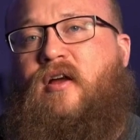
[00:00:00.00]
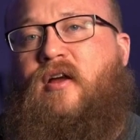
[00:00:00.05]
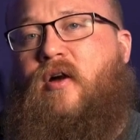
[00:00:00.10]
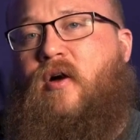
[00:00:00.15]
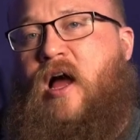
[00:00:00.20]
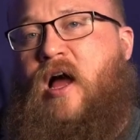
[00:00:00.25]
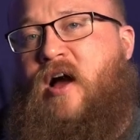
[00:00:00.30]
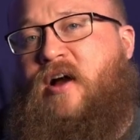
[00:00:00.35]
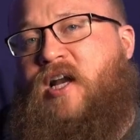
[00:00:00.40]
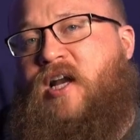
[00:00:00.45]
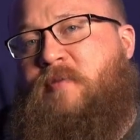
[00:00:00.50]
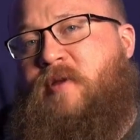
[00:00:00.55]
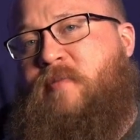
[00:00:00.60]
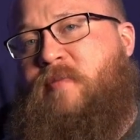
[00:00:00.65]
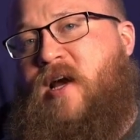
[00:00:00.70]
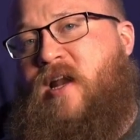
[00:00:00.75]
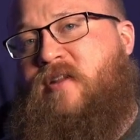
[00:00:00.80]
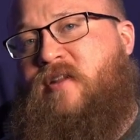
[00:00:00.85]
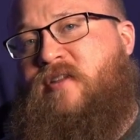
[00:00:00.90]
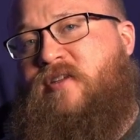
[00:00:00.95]
how can it be
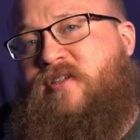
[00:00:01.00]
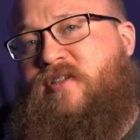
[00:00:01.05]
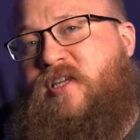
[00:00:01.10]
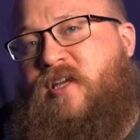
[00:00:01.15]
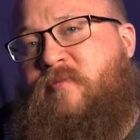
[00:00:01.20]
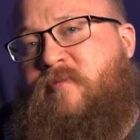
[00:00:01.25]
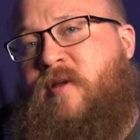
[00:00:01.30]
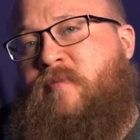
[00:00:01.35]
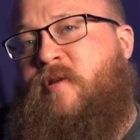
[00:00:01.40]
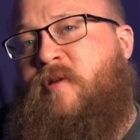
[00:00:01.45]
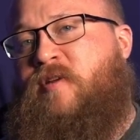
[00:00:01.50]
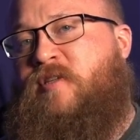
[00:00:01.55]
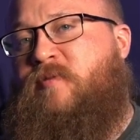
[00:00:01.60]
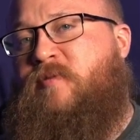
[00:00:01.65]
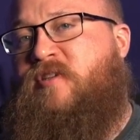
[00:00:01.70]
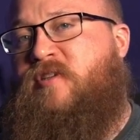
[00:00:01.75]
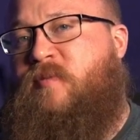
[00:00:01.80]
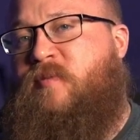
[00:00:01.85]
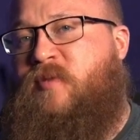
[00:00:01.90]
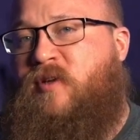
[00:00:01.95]
bad on the CMM? There must
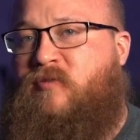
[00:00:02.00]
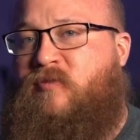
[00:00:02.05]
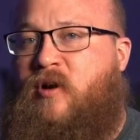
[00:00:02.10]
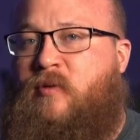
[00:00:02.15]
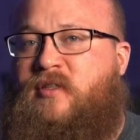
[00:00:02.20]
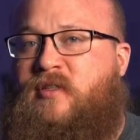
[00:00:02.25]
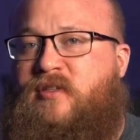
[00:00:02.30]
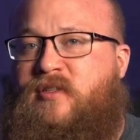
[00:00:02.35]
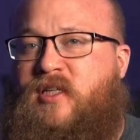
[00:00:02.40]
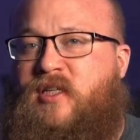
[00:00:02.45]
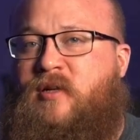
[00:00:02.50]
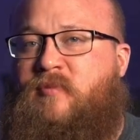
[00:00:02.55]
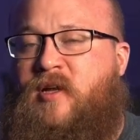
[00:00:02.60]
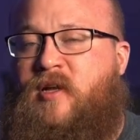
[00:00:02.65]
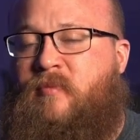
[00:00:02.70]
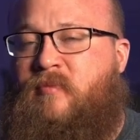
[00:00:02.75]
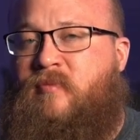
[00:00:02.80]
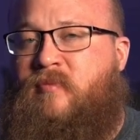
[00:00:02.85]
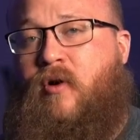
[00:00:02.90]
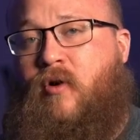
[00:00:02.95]
be something wrong with the
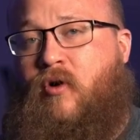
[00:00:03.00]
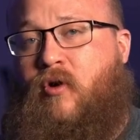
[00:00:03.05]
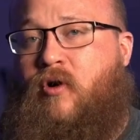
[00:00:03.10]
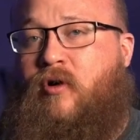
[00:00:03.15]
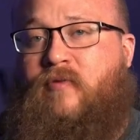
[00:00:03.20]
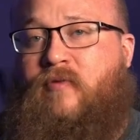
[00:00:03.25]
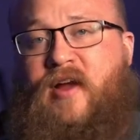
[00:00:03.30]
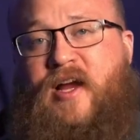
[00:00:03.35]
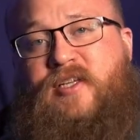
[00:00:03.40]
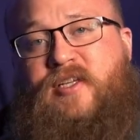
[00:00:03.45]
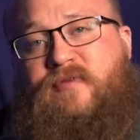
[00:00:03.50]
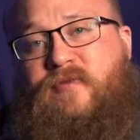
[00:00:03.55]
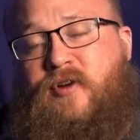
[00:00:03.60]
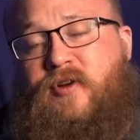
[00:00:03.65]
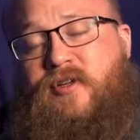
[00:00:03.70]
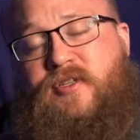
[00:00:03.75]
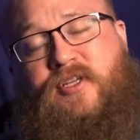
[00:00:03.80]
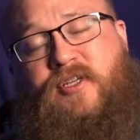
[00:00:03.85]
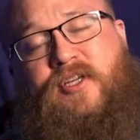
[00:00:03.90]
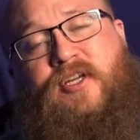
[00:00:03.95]
CMM. Or vice
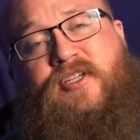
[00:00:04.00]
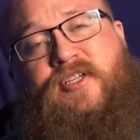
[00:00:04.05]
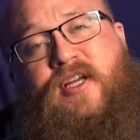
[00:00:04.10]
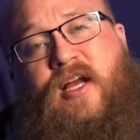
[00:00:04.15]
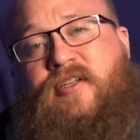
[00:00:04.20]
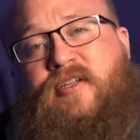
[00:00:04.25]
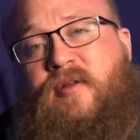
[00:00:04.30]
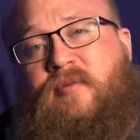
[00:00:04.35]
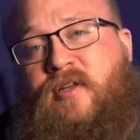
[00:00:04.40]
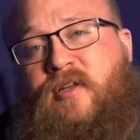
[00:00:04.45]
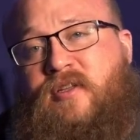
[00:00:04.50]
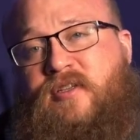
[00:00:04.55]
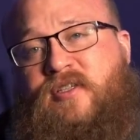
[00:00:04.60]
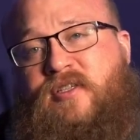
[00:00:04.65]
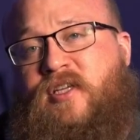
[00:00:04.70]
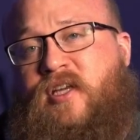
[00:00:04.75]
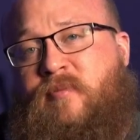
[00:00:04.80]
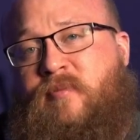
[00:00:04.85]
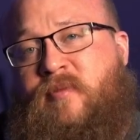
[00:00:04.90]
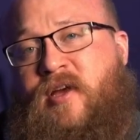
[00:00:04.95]
versa, you check something on the
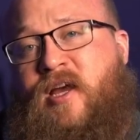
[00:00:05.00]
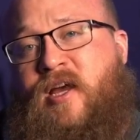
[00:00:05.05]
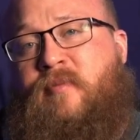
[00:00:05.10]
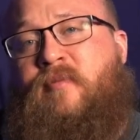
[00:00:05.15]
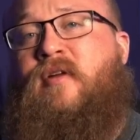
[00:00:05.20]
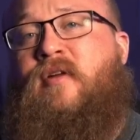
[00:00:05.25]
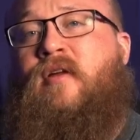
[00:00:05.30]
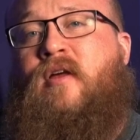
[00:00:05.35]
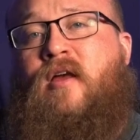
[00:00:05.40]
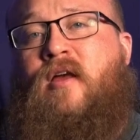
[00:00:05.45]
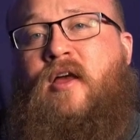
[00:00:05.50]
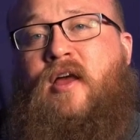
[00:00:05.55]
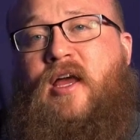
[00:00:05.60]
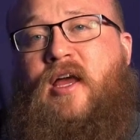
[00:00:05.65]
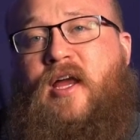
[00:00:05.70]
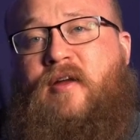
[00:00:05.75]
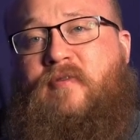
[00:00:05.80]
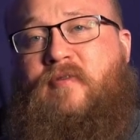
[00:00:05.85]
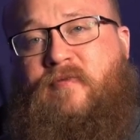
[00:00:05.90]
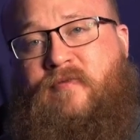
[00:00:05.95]
CMM,
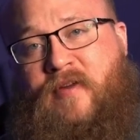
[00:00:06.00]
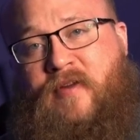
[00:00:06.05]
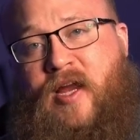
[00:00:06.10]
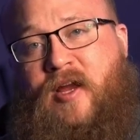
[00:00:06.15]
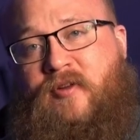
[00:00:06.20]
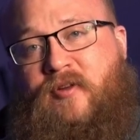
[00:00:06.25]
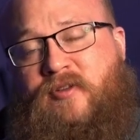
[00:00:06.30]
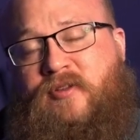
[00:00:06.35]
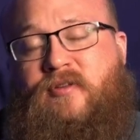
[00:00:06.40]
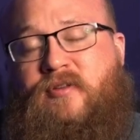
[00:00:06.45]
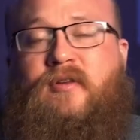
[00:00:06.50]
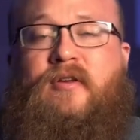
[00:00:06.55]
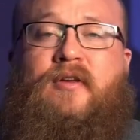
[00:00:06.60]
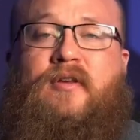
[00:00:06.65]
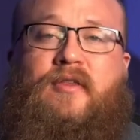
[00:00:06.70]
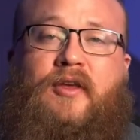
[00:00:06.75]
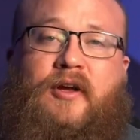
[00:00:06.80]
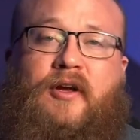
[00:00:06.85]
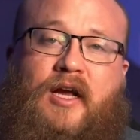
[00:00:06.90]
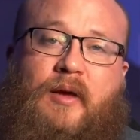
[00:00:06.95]
it fails,
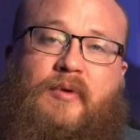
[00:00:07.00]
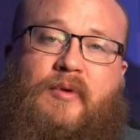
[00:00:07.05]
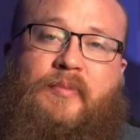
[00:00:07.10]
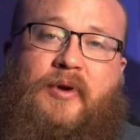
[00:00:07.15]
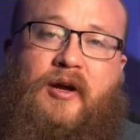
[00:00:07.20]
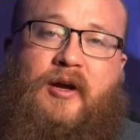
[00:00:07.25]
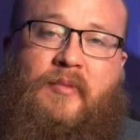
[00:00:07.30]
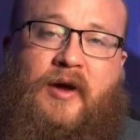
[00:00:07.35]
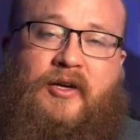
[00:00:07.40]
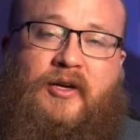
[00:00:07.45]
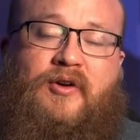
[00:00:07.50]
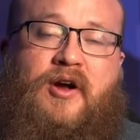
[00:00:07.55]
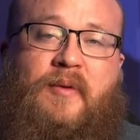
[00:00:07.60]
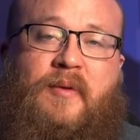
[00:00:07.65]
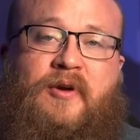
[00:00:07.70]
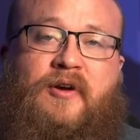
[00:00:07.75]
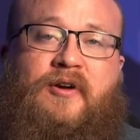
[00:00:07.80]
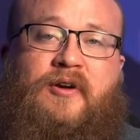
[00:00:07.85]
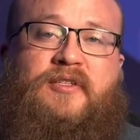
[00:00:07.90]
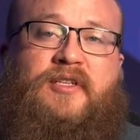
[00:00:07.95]
they grab a pair of
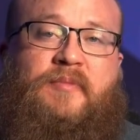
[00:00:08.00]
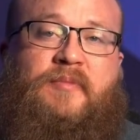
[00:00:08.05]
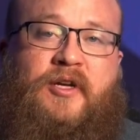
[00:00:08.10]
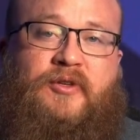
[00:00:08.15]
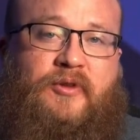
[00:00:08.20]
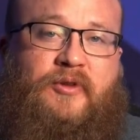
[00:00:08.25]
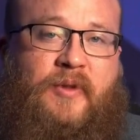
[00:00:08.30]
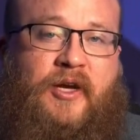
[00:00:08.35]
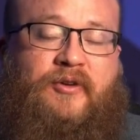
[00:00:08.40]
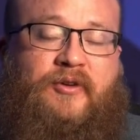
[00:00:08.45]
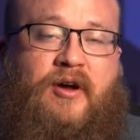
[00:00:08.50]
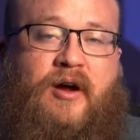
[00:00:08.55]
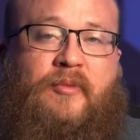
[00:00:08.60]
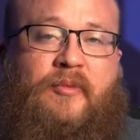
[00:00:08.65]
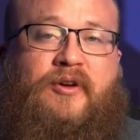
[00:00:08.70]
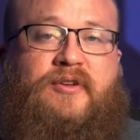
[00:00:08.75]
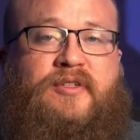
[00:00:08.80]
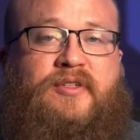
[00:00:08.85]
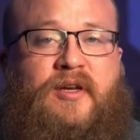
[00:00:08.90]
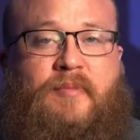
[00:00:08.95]
micrometers, they measure with
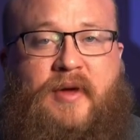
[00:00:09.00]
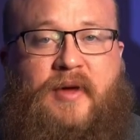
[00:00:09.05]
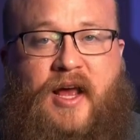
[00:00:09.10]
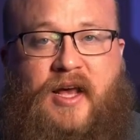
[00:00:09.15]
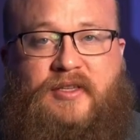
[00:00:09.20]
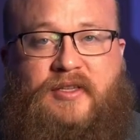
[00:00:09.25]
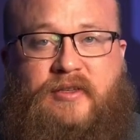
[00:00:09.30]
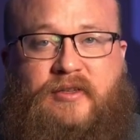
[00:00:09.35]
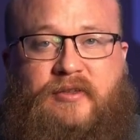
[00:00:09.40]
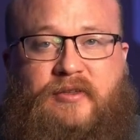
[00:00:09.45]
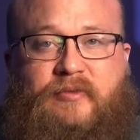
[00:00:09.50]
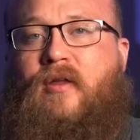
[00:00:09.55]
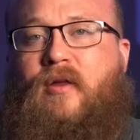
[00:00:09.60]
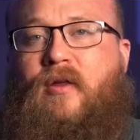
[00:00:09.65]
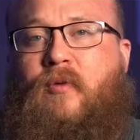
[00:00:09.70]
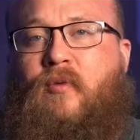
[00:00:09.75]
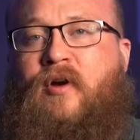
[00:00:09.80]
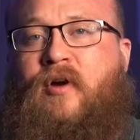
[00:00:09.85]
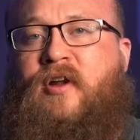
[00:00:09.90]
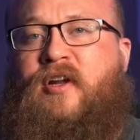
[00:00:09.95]
micrometers, and it passes.
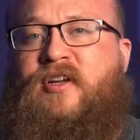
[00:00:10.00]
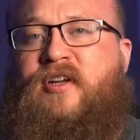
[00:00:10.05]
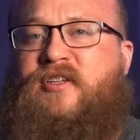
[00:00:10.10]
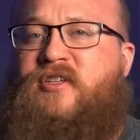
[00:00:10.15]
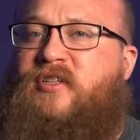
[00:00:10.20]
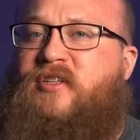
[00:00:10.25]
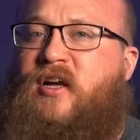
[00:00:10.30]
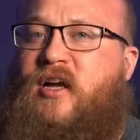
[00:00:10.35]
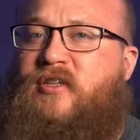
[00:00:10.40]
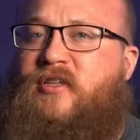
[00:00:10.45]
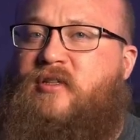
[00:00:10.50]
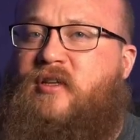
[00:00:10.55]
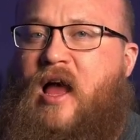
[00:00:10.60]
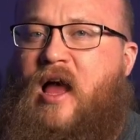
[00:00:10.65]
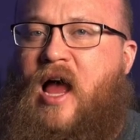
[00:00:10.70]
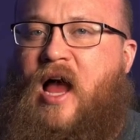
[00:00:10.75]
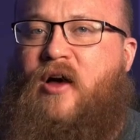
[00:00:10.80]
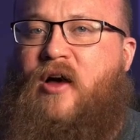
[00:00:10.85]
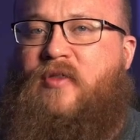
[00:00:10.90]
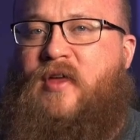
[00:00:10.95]
And we're gonna discuss
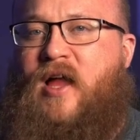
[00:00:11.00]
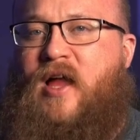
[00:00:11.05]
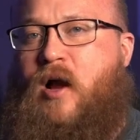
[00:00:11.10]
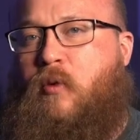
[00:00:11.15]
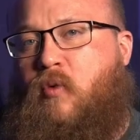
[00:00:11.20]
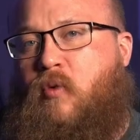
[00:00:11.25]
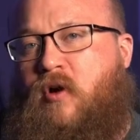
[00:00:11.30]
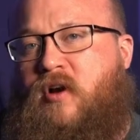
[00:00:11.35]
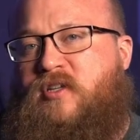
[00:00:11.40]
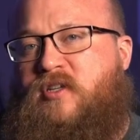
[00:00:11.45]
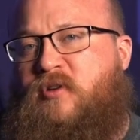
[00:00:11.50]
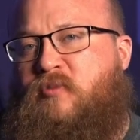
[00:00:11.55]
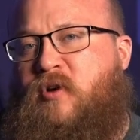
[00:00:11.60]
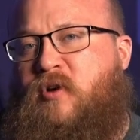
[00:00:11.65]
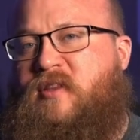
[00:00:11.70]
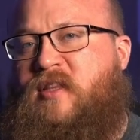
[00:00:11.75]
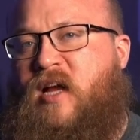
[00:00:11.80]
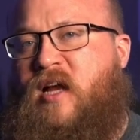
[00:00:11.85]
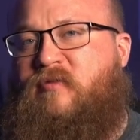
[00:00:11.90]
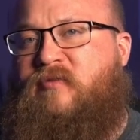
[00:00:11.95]
how that works and
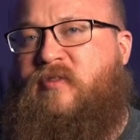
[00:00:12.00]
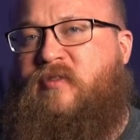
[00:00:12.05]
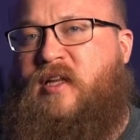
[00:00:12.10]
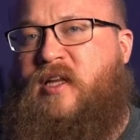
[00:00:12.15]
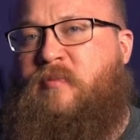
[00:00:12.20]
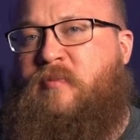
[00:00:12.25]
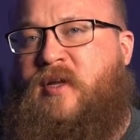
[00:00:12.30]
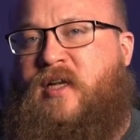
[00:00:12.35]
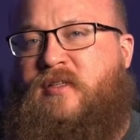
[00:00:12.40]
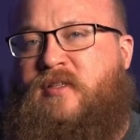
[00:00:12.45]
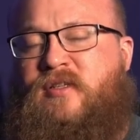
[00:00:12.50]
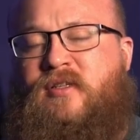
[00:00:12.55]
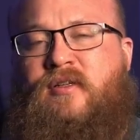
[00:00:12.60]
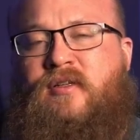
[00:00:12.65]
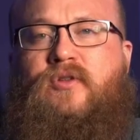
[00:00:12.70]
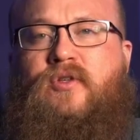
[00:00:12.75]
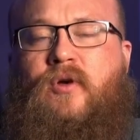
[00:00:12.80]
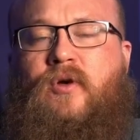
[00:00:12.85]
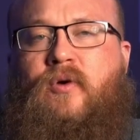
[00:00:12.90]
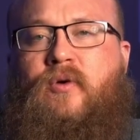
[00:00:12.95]
what that really means.
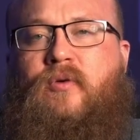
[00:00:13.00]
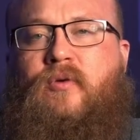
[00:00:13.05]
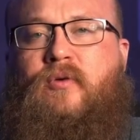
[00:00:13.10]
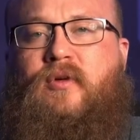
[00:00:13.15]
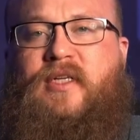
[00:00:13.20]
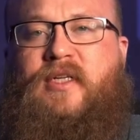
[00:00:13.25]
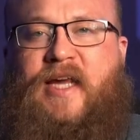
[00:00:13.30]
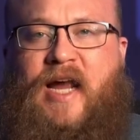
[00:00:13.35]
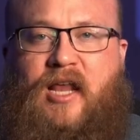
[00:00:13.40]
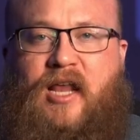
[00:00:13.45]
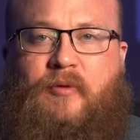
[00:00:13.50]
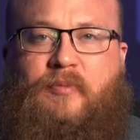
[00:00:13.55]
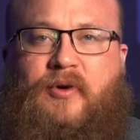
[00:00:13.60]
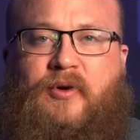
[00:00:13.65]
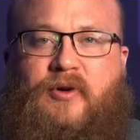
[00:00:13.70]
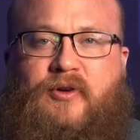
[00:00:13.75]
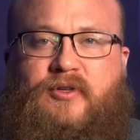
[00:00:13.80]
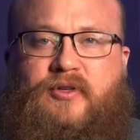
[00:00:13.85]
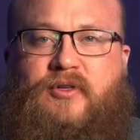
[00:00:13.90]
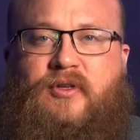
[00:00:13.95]
So
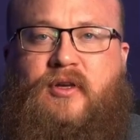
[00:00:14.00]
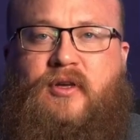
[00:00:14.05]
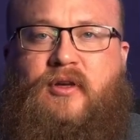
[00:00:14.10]
calipers